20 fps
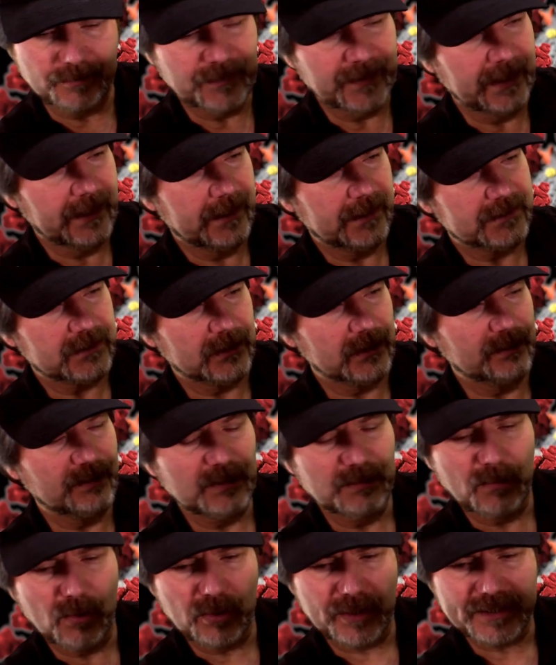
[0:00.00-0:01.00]
It's a little bit more
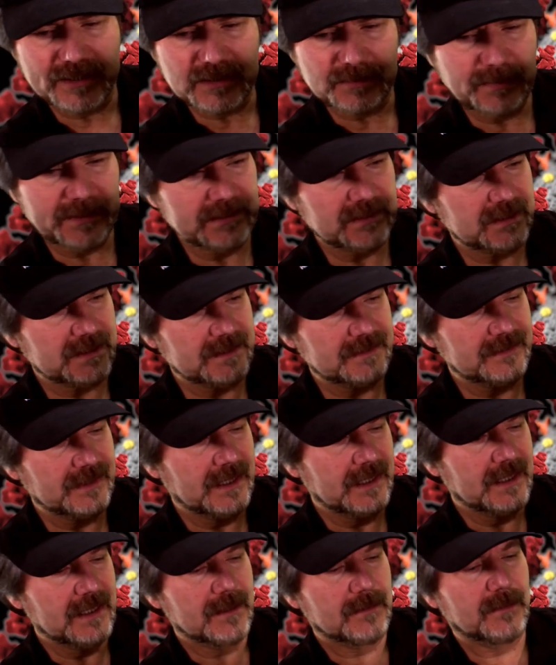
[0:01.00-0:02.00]
expensive,
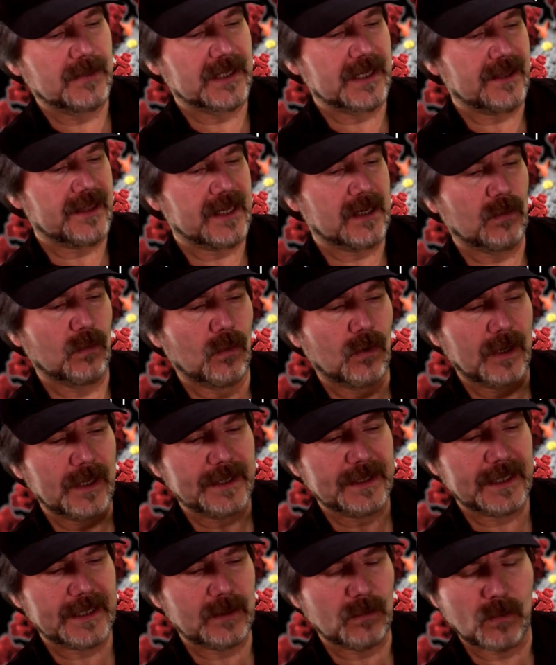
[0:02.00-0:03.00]
but I think one,
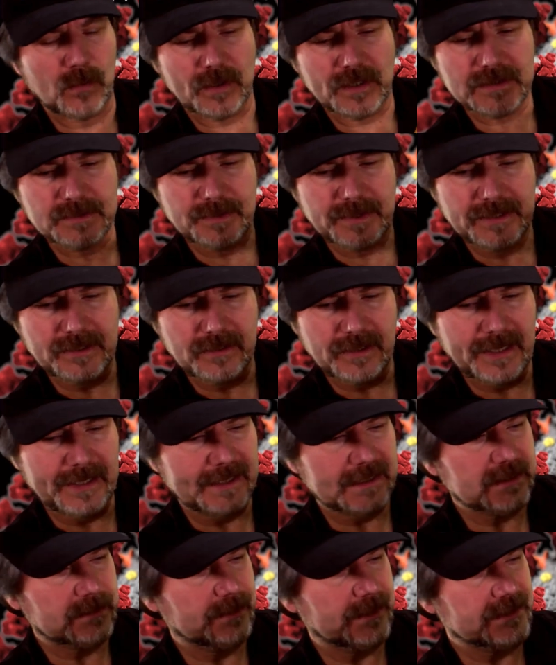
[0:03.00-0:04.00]
it works better, and
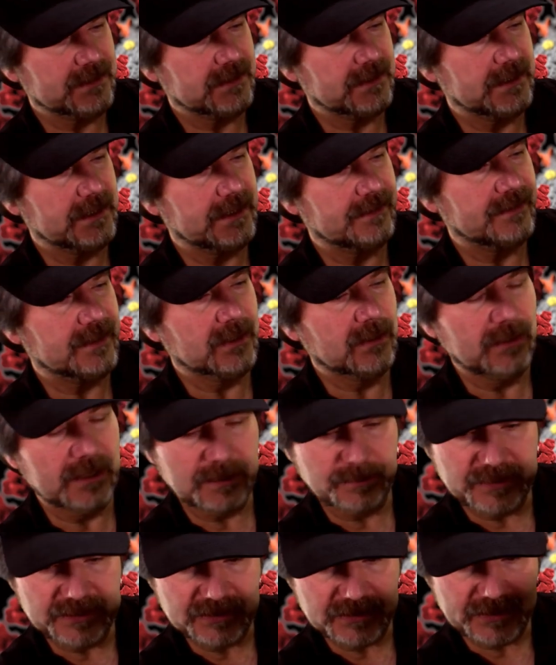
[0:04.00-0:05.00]
especially if you're going to be
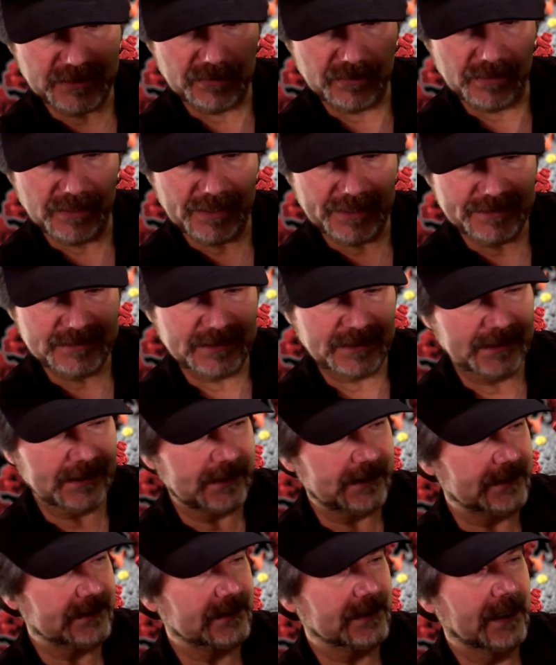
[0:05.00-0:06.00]
sterilizing
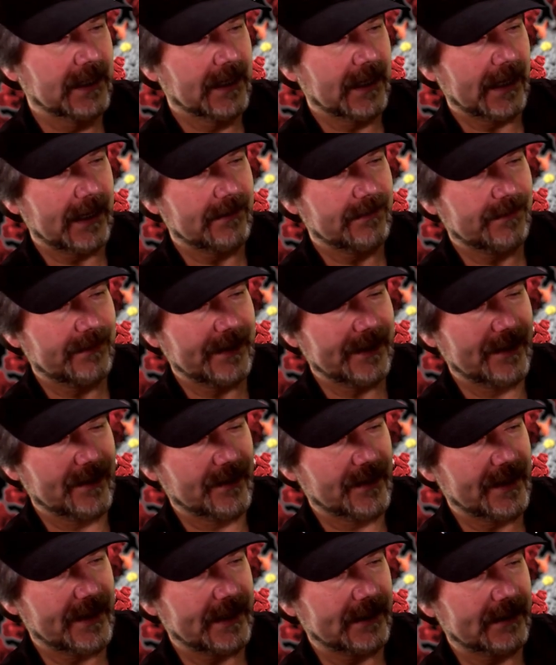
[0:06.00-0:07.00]
this, I found
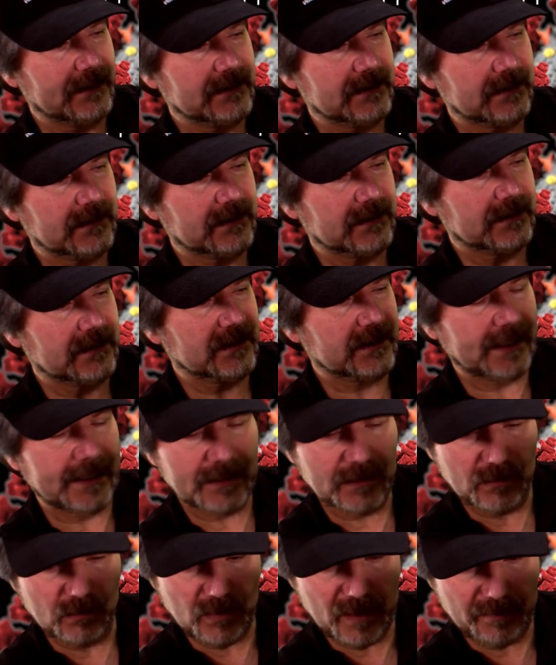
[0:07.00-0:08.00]
that standard
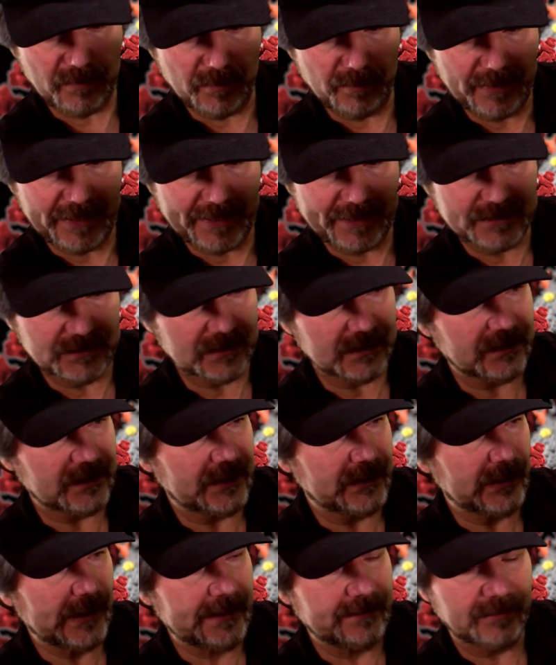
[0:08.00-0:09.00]
rubber bands
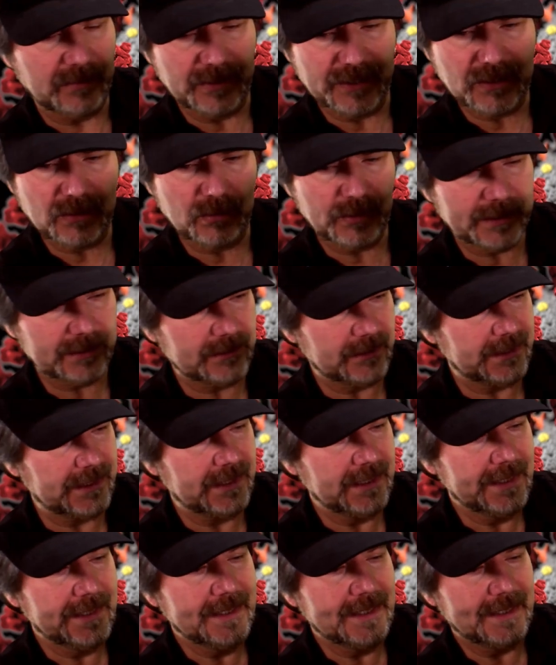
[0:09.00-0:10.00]
deteriorate very quickly,
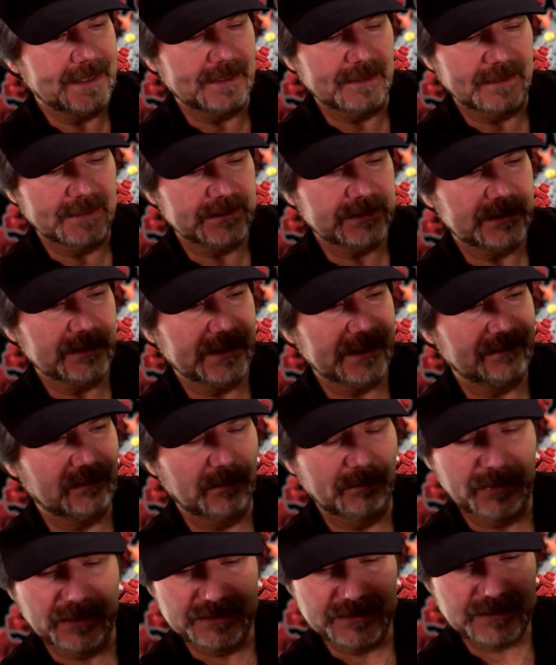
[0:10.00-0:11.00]
and unless you have a
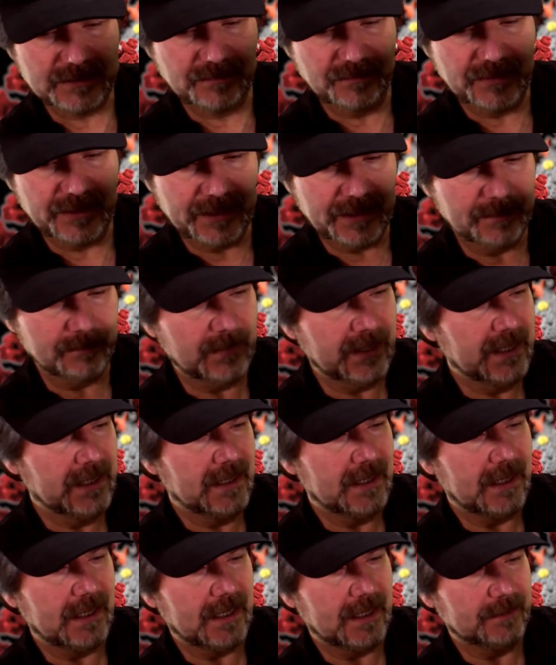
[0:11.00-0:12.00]
bunch of them,
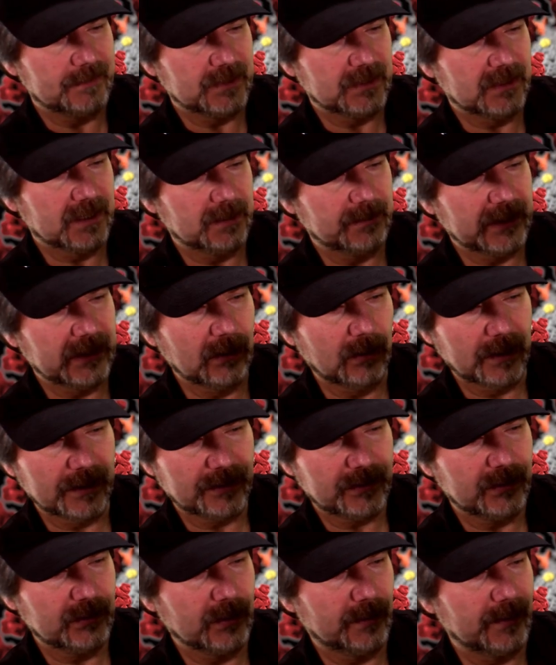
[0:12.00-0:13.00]
um, you're going to be going through
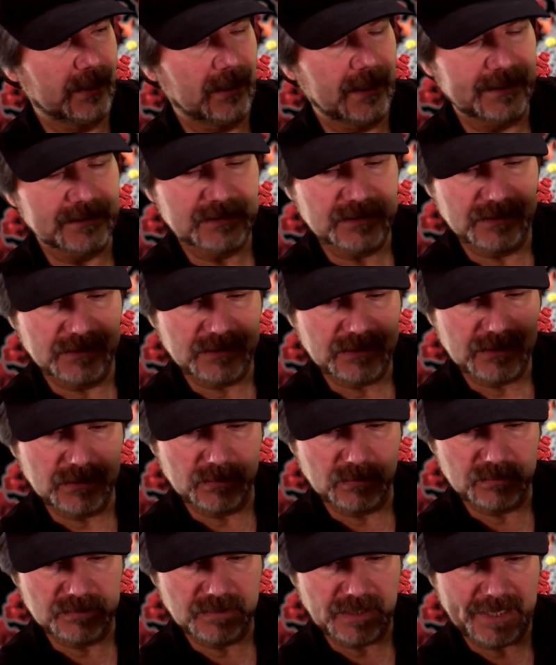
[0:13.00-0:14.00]
them a lot. Silicone
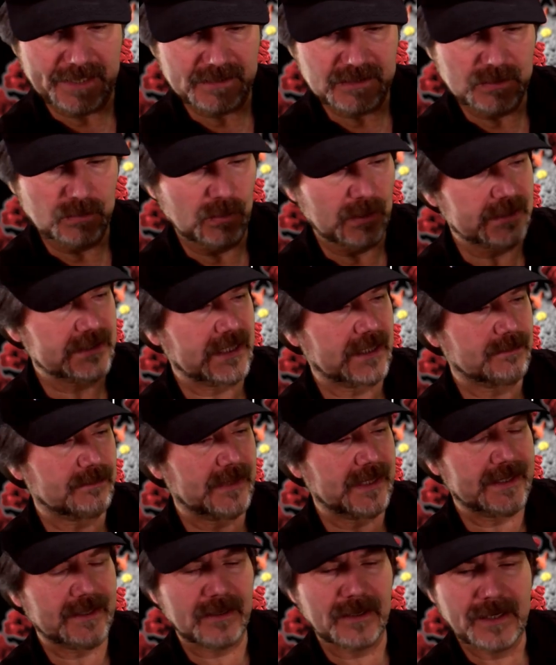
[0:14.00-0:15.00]
actually works out better.